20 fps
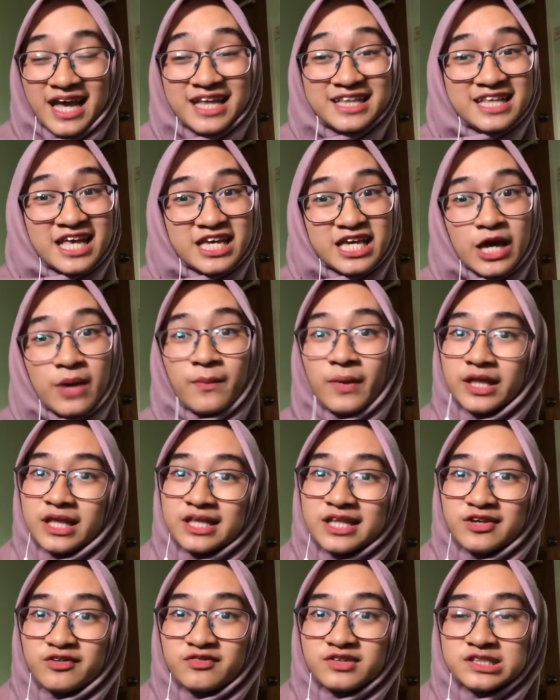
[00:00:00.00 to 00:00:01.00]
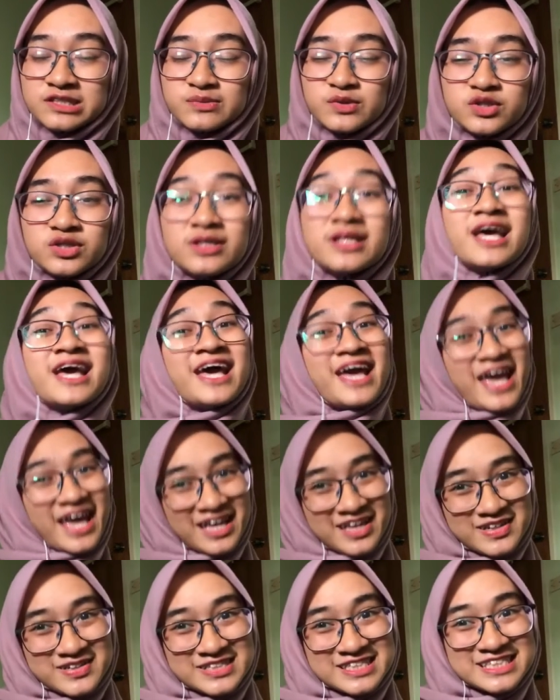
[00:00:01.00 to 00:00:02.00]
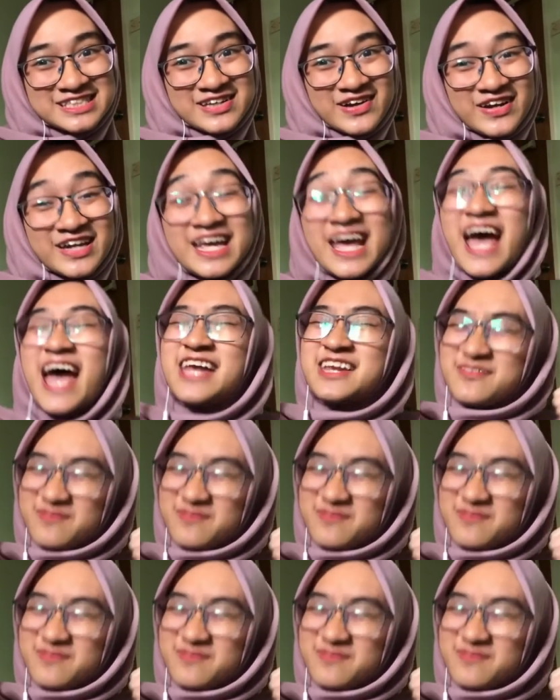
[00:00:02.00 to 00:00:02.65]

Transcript: and that can make the difference between a good story and a